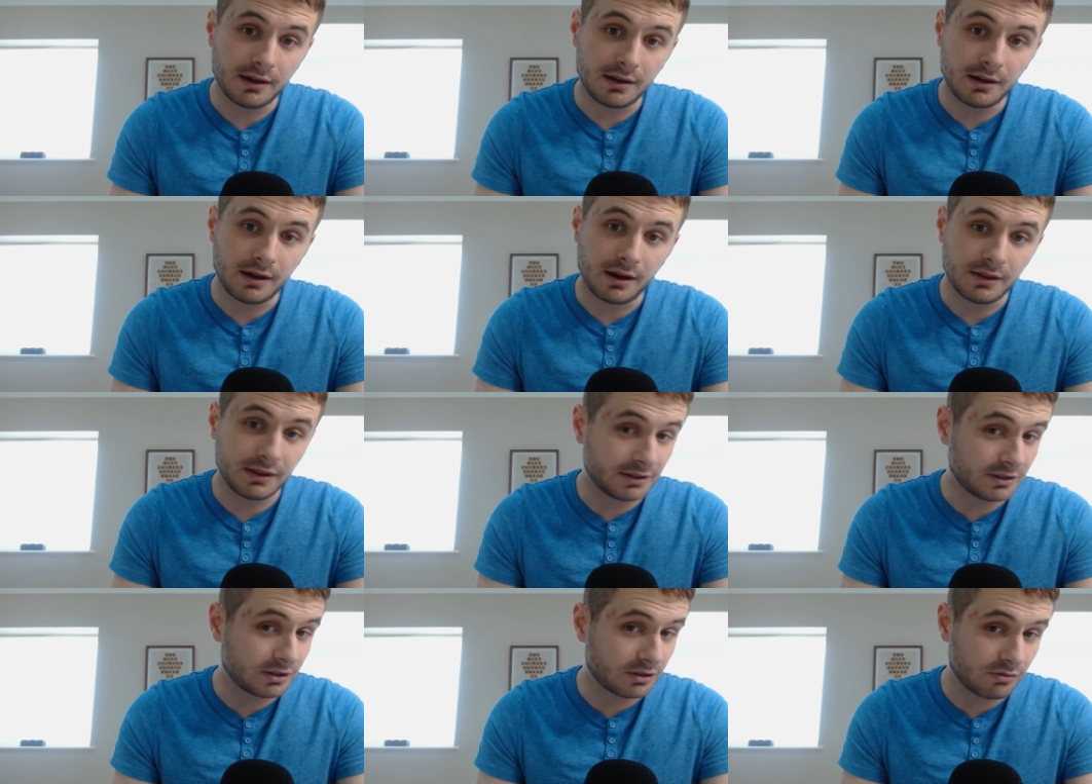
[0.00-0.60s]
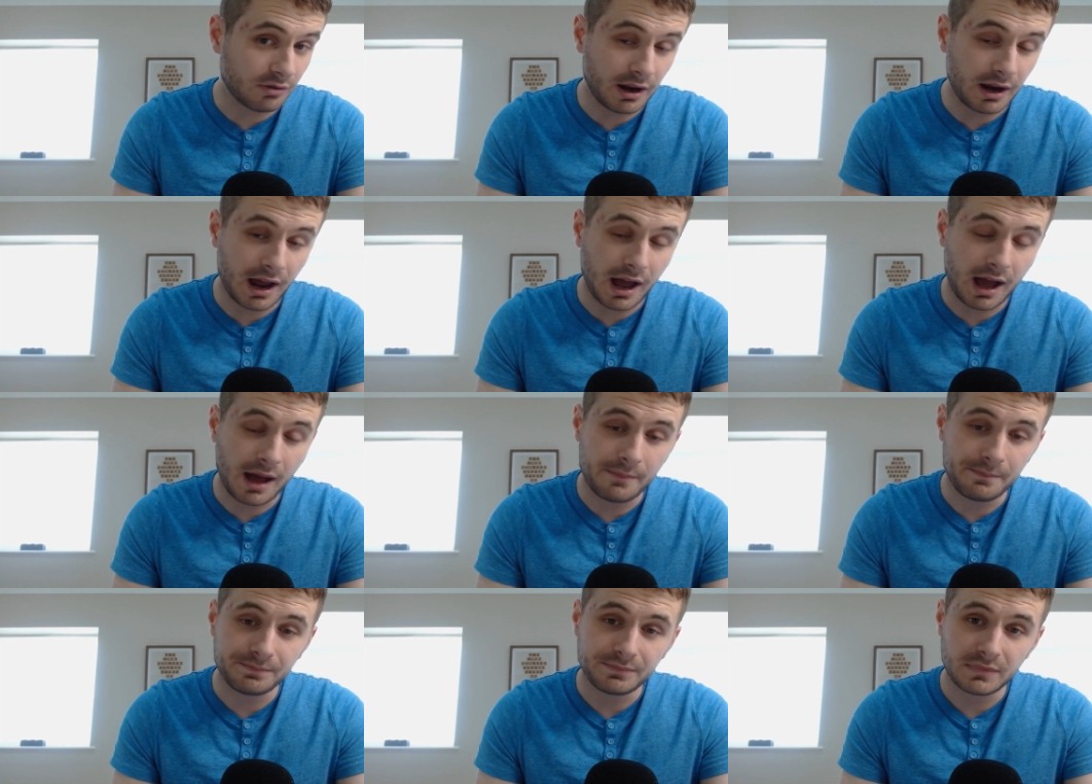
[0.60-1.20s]
I think it's a great
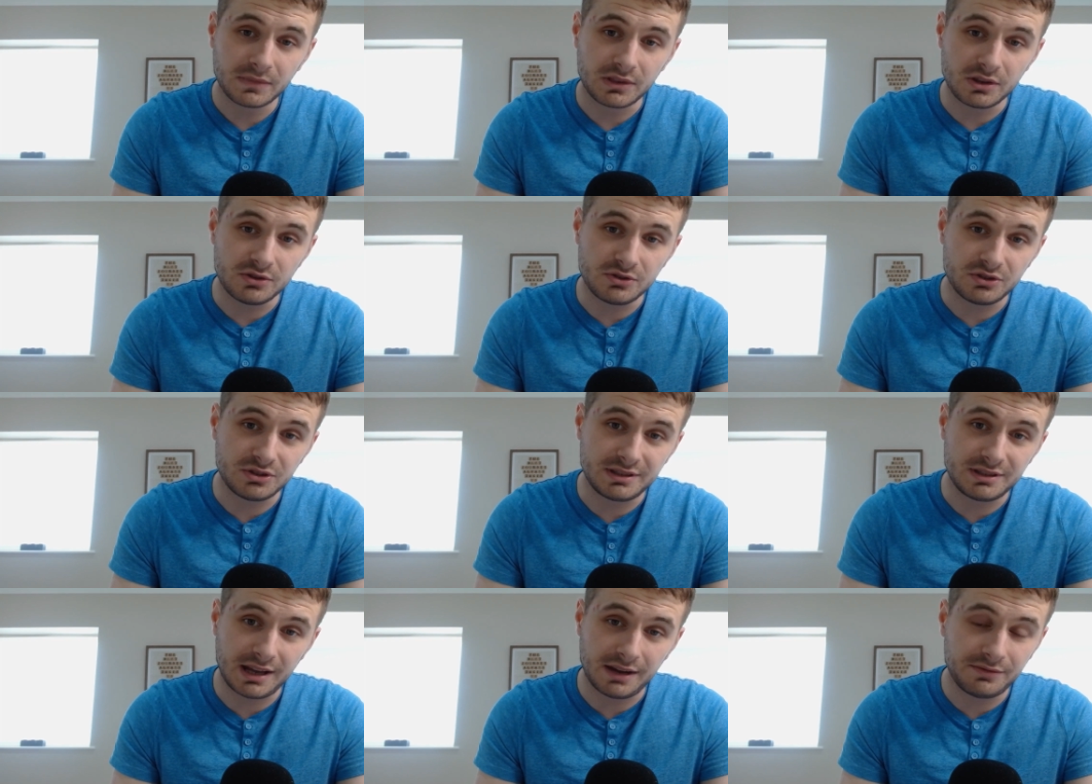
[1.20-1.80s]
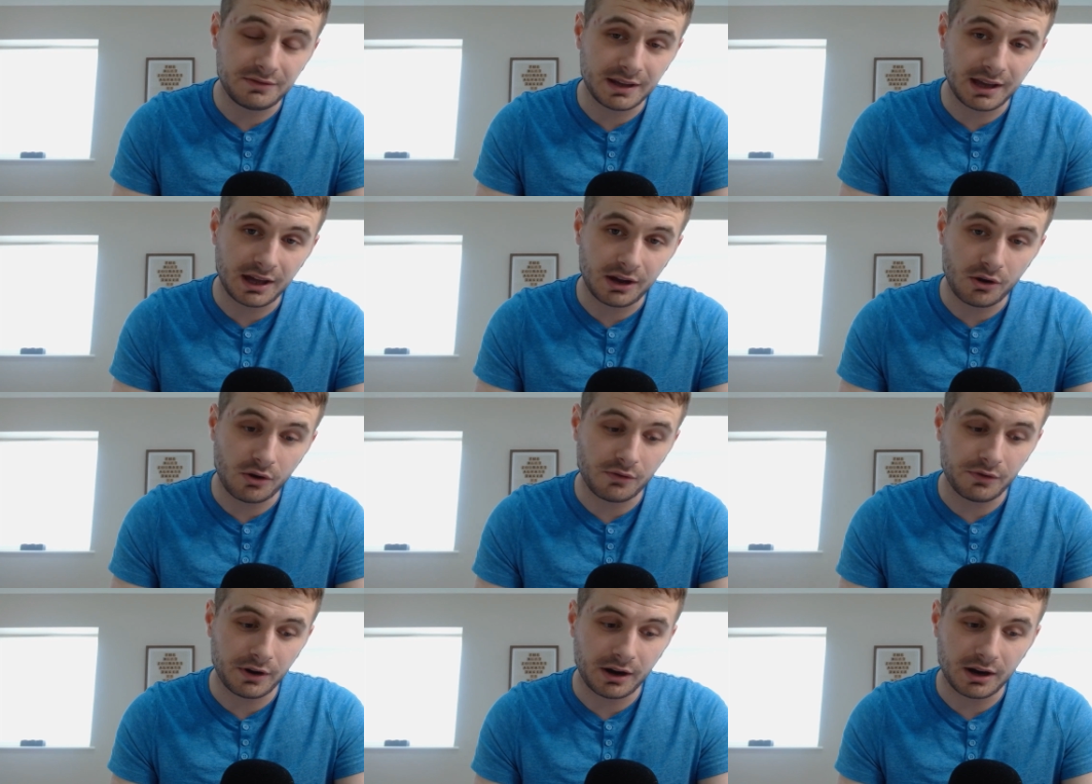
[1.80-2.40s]
app. You should definitely get
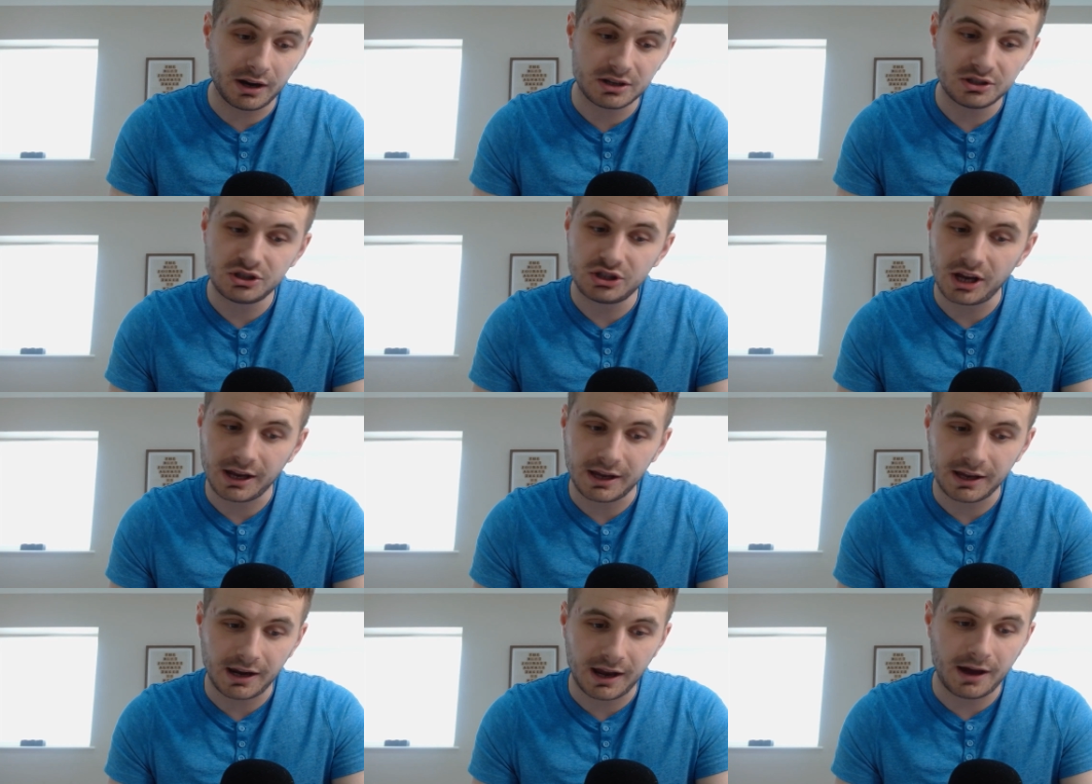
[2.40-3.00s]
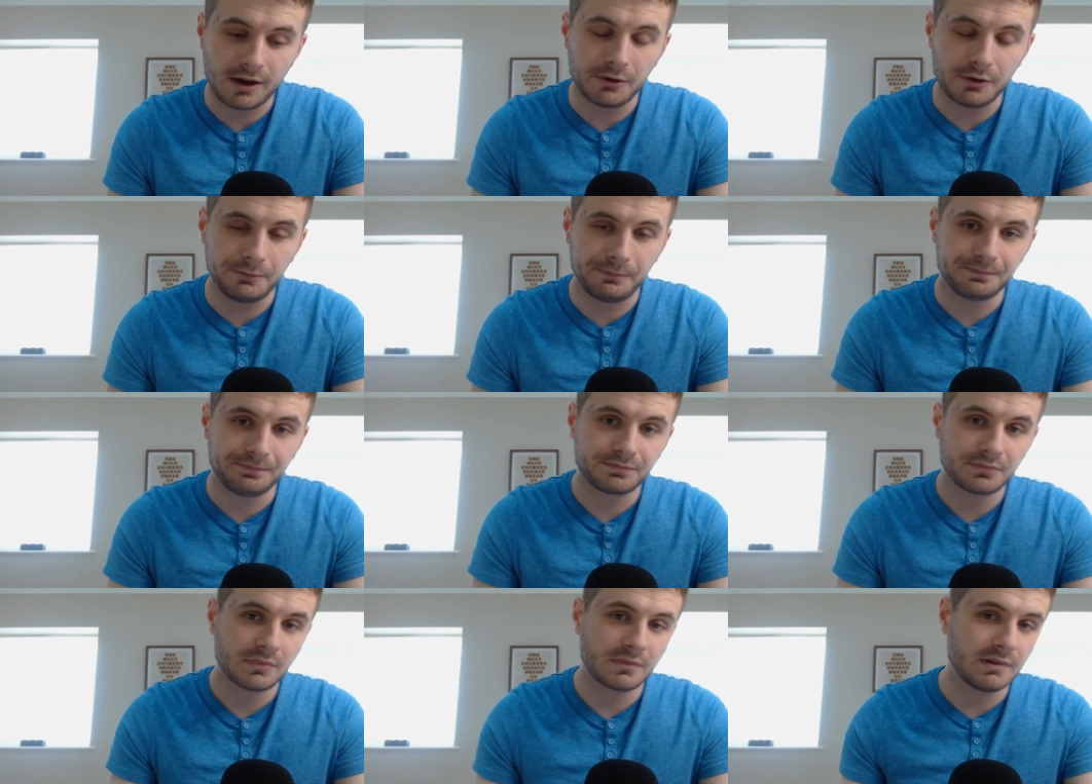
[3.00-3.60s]
over there, check it out,
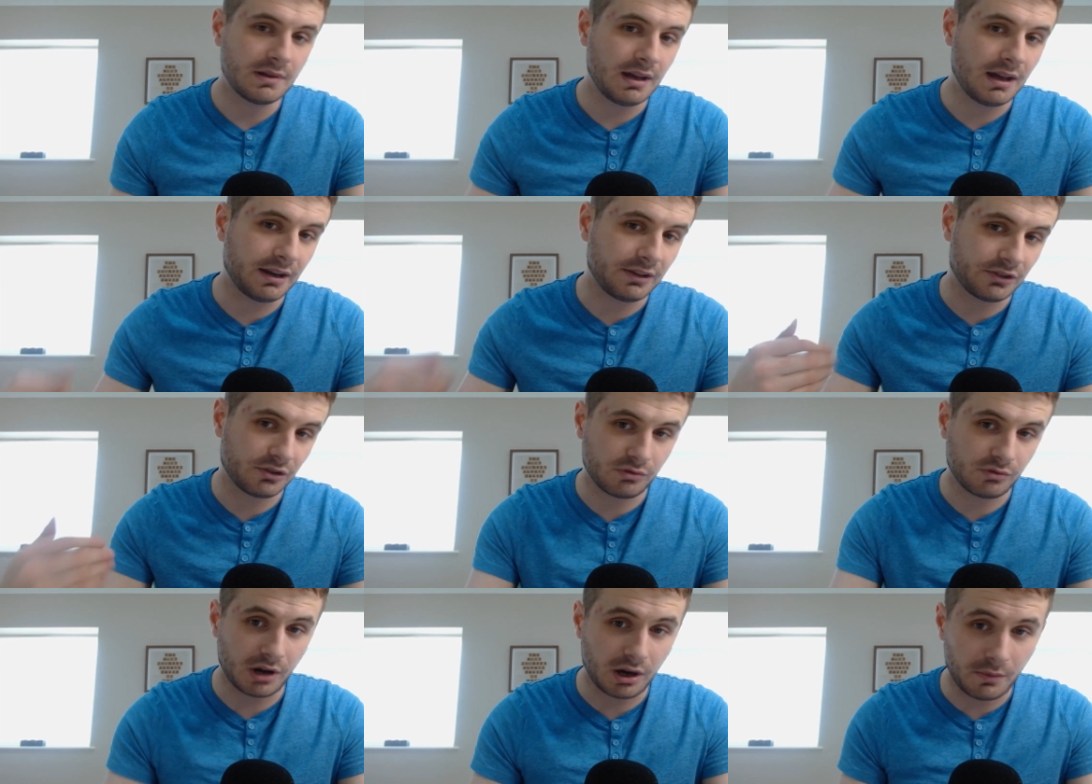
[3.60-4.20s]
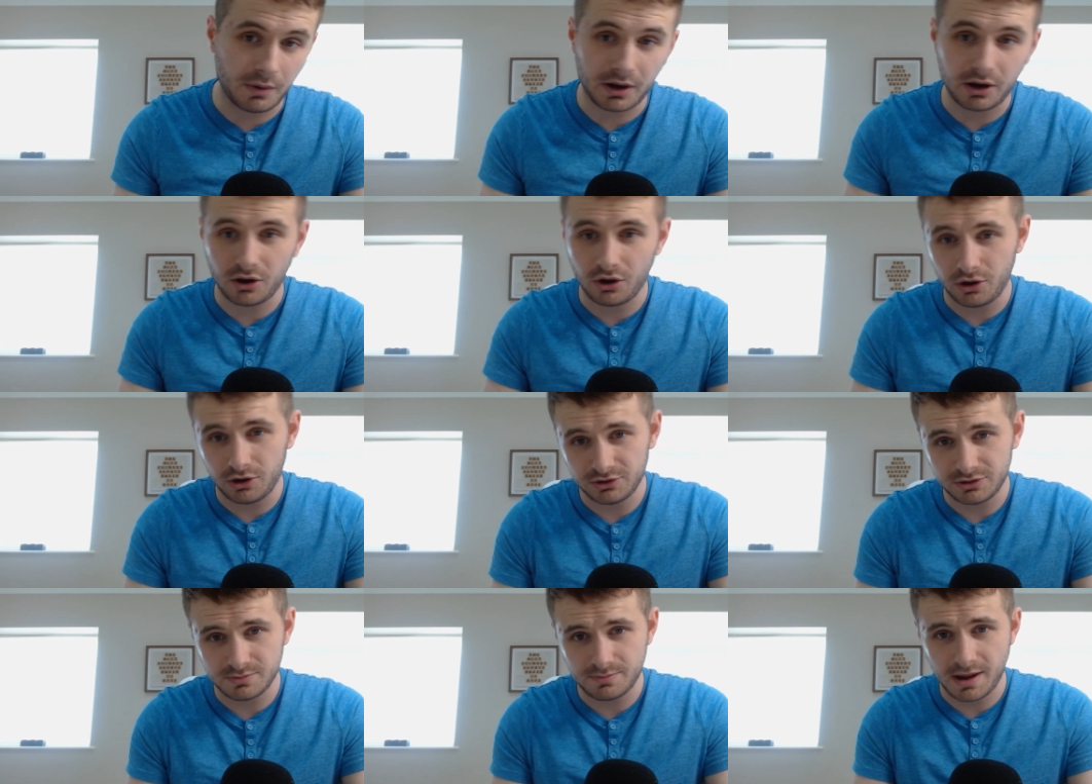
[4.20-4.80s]
and it's a great way to
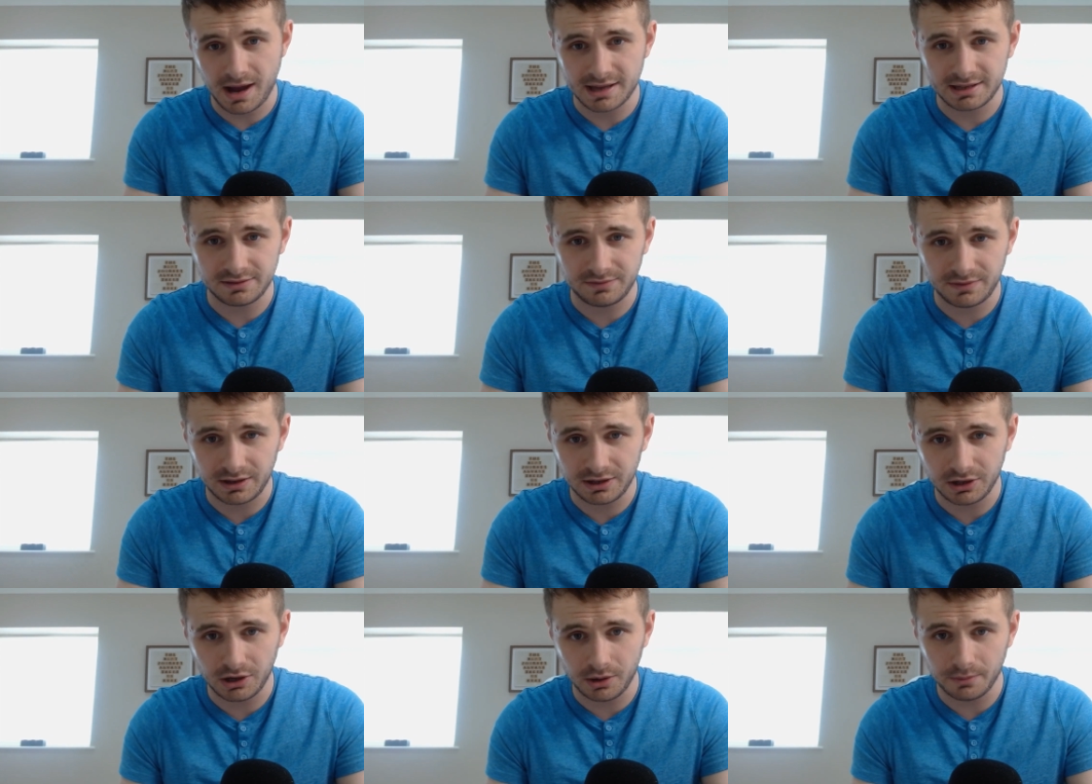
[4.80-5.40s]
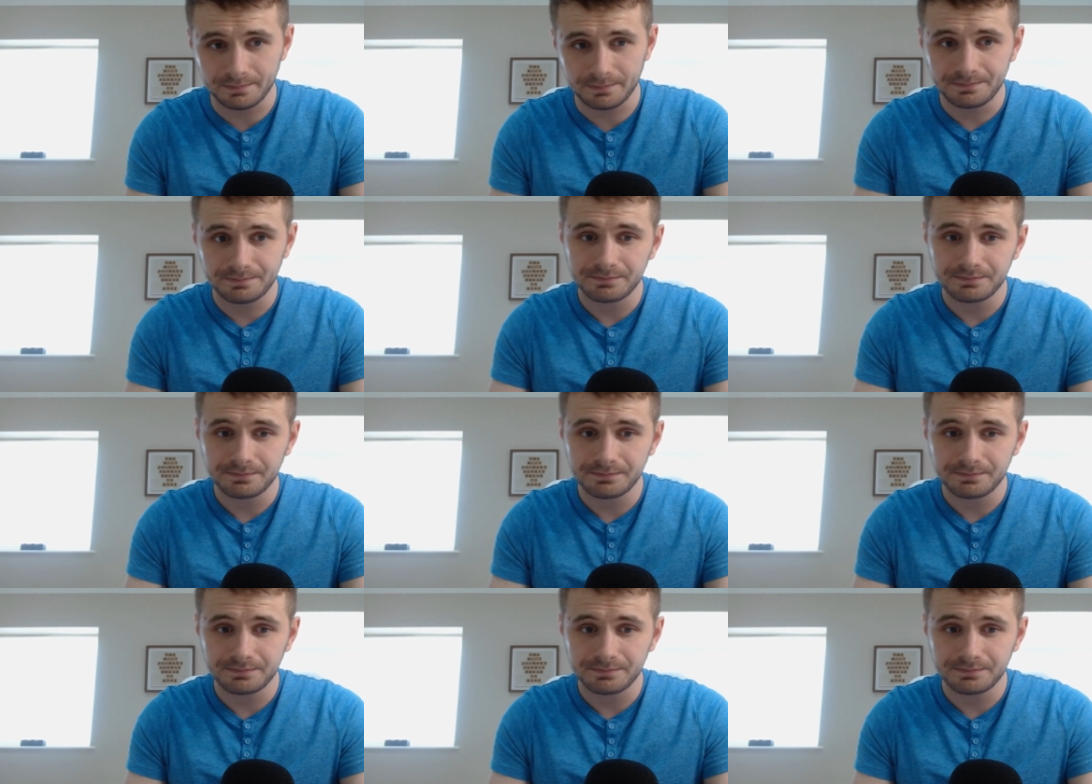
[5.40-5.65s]
earn some passive income.